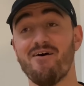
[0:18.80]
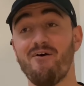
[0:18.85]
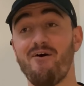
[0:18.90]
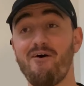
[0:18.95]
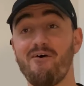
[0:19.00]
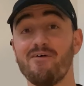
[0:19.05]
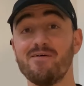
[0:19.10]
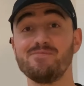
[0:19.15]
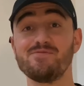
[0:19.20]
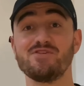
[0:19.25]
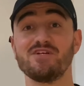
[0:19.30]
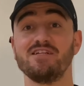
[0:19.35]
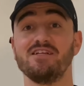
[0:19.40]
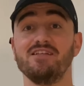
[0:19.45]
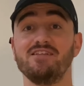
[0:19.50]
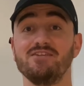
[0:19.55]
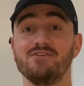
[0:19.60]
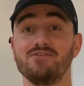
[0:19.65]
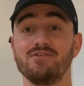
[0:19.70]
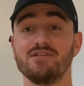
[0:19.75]
All I'm
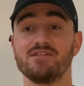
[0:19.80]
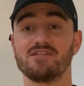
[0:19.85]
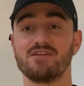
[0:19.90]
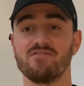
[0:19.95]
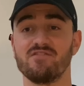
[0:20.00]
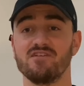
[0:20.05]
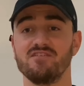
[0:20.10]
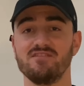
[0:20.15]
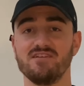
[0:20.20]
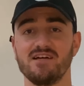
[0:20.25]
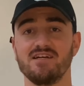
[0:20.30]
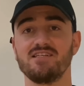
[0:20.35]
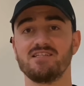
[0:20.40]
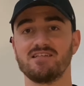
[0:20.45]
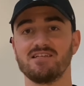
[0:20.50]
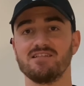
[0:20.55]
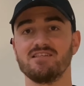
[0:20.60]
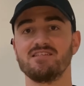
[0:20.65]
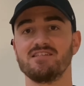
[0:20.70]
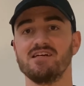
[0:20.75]
trying to do is give you a nice,
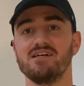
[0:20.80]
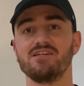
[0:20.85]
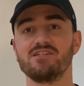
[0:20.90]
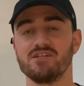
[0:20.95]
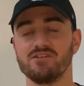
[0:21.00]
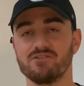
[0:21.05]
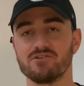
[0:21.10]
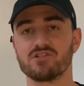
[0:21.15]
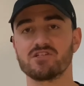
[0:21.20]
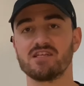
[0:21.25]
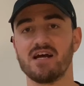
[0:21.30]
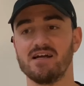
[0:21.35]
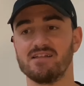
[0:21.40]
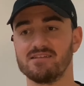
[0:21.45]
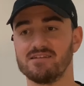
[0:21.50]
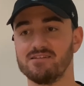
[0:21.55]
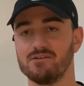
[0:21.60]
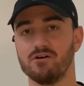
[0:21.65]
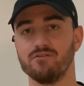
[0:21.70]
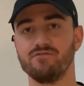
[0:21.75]
concise
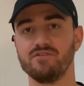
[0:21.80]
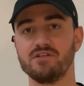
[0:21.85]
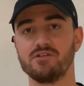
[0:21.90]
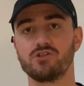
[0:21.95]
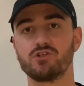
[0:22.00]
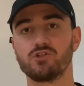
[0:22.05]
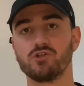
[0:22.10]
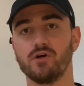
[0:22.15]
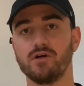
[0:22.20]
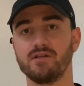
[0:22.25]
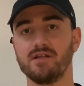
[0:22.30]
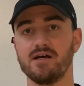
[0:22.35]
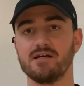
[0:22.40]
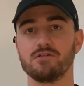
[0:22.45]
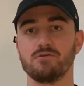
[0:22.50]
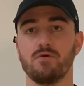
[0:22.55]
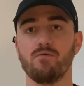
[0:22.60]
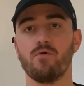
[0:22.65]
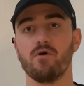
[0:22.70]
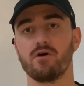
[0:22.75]
understanding of each joint as
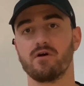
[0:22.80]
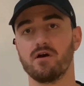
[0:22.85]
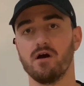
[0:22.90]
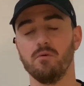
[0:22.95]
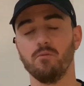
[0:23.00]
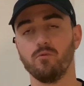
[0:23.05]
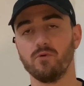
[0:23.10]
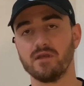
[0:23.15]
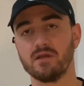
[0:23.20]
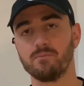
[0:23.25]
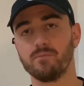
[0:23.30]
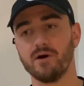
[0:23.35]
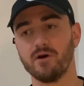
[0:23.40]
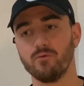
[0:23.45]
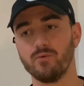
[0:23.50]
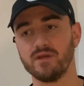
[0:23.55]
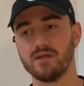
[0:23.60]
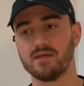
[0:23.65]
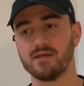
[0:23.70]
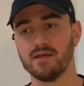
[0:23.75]
we work up week by
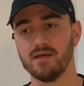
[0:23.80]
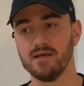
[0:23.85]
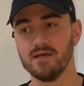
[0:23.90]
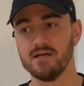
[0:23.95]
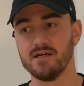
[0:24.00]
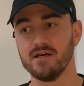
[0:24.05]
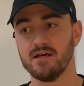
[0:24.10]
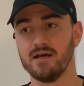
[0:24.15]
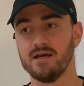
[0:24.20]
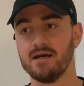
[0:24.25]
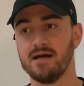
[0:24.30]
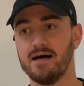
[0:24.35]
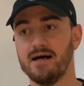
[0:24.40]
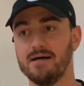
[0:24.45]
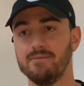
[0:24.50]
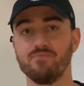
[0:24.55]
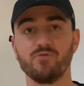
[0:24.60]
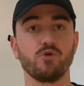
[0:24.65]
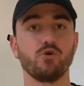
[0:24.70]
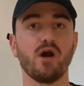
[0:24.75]
week.
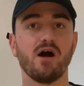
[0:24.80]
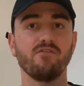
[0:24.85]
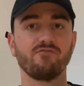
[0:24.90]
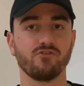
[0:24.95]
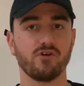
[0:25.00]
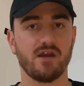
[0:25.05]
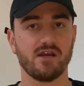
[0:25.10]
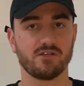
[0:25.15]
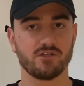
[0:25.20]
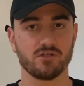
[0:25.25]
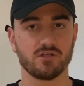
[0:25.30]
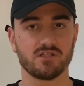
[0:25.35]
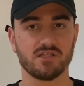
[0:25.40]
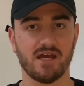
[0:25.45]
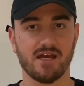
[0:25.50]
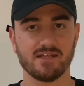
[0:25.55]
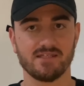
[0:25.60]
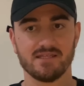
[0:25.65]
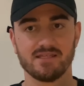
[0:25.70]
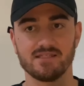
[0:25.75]
You have your
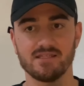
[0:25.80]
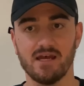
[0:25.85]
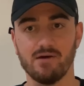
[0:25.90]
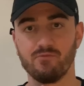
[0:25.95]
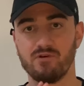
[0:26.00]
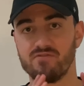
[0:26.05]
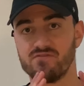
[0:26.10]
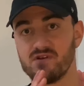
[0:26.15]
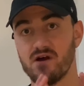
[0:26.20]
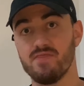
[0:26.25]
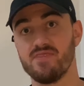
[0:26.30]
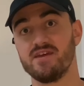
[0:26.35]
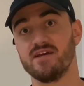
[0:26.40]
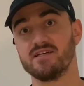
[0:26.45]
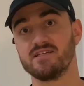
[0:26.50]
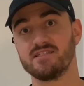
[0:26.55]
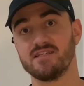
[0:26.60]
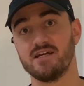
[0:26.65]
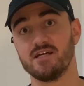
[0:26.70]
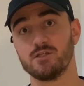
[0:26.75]
exercises and we've done the
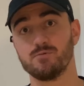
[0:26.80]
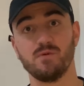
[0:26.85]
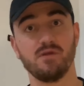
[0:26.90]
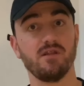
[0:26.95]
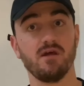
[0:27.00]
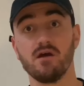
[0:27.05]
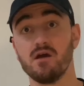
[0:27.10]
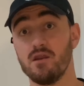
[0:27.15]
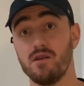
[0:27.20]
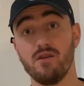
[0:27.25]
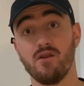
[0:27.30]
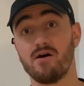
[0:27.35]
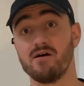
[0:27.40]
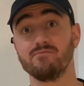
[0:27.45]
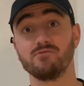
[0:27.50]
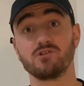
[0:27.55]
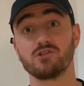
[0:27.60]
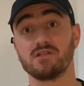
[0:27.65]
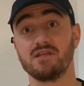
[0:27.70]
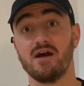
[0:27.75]
assessment. Now I'm
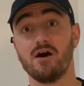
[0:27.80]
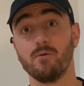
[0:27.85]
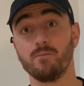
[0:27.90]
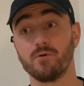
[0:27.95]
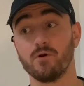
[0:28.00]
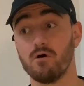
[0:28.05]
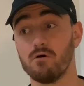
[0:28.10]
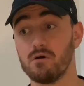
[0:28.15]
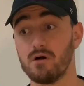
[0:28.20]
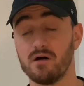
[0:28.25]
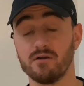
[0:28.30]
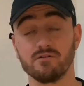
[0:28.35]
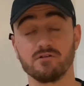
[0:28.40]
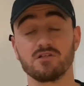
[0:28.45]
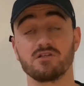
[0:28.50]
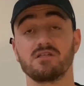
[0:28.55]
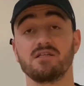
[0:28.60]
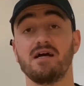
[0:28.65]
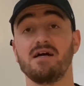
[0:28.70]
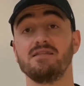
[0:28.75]
just going to help you all
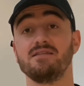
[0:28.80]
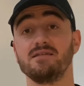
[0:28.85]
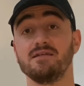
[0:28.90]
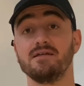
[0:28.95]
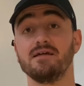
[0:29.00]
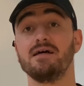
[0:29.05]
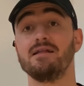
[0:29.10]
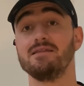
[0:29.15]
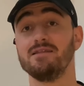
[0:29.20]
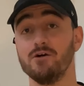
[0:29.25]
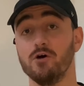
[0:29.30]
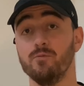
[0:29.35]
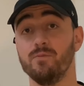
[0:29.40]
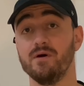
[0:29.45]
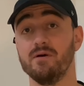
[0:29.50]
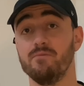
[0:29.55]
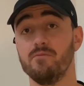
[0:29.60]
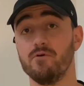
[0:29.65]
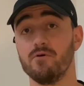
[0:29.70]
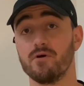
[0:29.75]
understand it a little
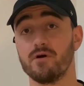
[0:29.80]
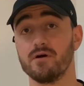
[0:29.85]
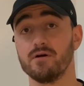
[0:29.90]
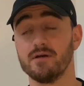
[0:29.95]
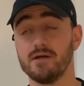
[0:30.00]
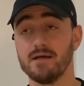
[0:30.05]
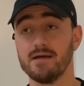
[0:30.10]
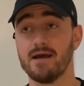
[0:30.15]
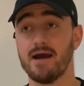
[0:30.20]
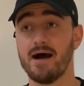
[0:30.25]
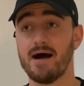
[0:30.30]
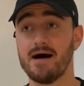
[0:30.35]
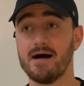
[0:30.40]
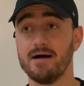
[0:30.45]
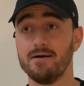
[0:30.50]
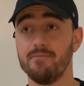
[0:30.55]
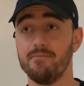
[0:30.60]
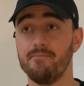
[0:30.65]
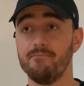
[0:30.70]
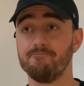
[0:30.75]
bit more.
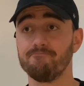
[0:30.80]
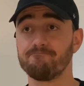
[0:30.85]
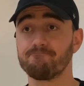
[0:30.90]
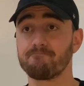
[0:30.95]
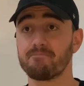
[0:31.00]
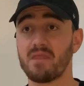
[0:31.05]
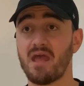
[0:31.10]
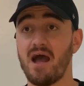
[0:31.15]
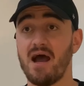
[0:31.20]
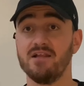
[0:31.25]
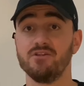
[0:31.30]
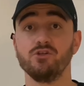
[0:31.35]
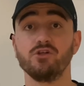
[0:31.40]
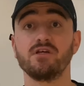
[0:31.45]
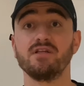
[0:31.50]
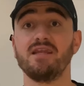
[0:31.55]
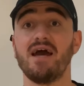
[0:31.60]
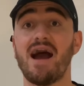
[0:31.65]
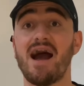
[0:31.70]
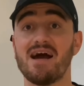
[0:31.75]
And you
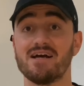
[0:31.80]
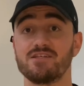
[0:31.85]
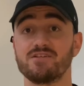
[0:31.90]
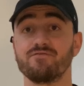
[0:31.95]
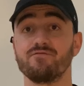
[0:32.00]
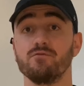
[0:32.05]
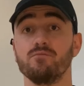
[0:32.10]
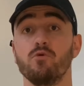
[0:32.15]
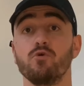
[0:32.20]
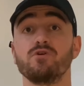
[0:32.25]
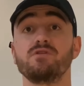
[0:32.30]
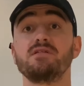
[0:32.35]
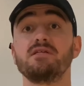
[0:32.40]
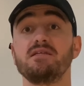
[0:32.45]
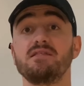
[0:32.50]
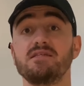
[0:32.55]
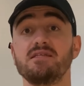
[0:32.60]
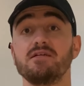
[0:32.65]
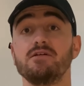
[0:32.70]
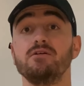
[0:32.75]
can ask for more
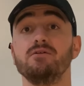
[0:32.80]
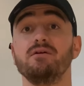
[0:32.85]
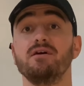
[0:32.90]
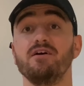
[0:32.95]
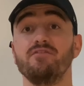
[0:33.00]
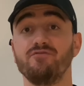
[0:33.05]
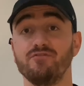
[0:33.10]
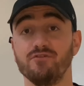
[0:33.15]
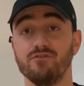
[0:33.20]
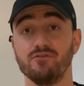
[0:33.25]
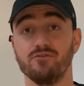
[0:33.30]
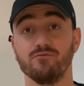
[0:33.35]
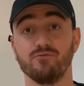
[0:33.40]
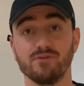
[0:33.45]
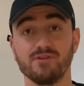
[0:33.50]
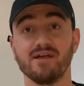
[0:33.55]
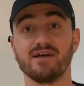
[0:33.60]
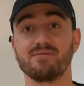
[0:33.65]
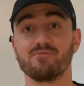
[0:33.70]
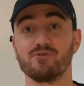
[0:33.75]
detail if you
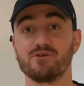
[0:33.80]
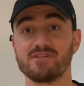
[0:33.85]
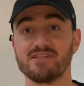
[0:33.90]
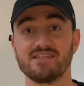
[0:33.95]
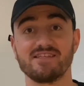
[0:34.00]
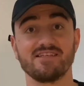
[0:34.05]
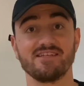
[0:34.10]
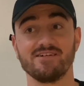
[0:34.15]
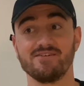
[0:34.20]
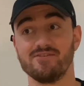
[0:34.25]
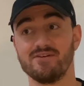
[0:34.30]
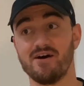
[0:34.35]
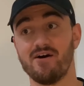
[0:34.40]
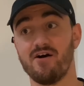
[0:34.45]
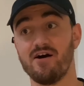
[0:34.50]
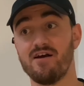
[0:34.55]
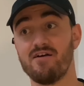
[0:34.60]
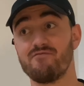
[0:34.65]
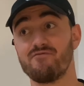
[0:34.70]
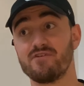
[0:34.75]
would like more detail.
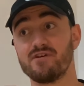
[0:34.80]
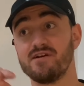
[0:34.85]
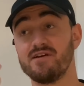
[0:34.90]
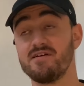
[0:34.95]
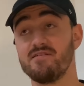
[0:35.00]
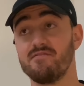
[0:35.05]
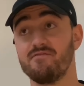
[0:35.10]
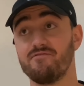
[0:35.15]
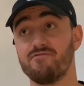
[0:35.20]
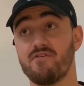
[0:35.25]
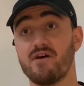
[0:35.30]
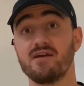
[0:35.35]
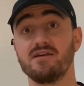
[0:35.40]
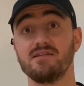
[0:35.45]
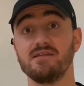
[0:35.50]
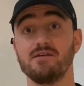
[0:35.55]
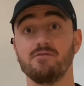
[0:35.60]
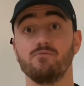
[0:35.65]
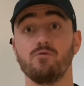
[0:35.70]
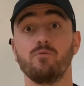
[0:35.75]
Every
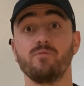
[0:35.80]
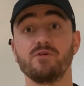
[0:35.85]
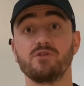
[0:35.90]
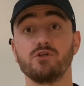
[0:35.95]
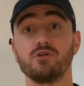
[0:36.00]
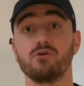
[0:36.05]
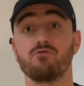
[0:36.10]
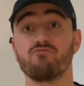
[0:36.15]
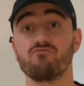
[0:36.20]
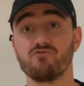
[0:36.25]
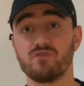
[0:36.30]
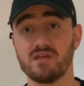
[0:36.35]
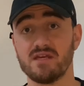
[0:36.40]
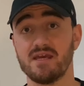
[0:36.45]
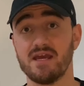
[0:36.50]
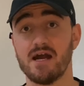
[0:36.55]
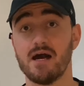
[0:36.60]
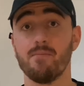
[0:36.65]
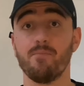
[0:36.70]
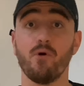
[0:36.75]
Friday we'll be doing a
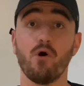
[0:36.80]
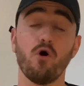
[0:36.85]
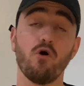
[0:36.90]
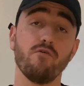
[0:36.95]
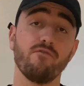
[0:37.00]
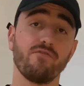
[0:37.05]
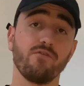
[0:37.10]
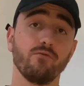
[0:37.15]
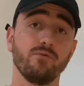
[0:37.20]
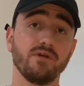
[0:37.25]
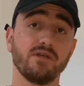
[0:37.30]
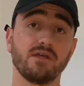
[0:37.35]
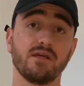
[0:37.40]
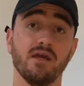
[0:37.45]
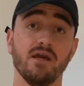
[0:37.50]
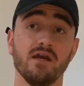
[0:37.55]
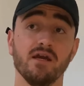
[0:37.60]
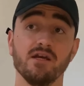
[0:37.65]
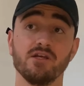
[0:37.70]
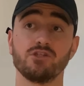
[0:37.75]
recap of the
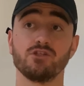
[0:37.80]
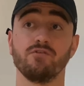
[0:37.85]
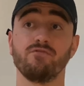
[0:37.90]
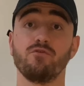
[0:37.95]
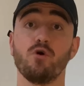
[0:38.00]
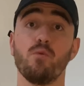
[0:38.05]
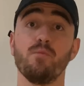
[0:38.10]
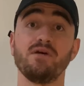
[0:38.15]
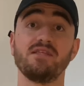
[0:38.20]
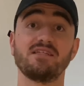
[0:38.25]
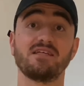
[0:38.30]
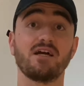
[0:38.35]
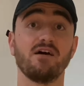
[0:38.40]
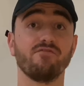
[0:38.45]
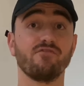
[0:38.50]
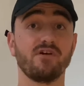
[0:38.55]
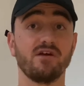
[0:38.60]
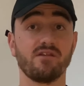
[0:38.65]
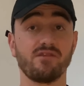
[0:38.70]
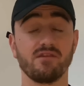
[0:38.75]
week, so if you want me to
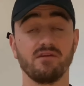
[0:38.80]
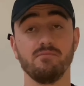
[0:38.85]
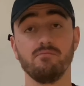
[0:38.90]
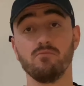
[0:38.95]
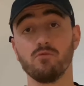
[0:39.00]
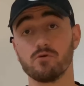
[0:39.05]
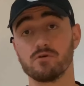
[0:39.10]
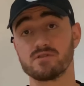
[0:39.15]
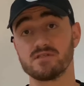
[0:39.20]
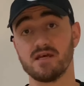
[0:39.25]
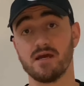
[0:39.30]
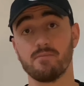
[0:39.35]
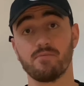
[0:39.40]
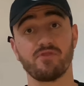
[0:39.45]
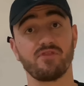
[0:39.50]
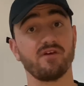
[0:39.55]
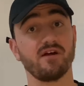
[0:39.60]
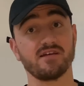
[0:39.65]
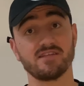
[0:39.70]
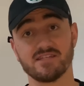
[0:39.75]
cover anything in more
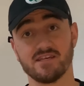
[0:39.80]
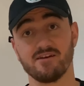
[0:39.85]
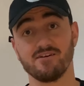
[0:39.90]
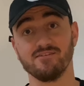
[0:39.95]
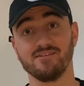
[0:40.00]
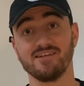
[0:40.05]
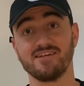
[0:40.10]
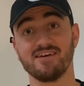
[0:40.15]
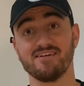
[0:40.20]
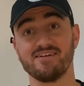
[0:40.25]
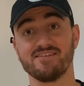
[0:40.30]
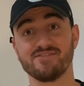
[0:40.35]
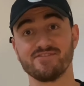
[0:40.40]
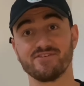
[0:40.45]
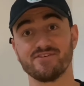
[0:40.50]
depth, I certainly can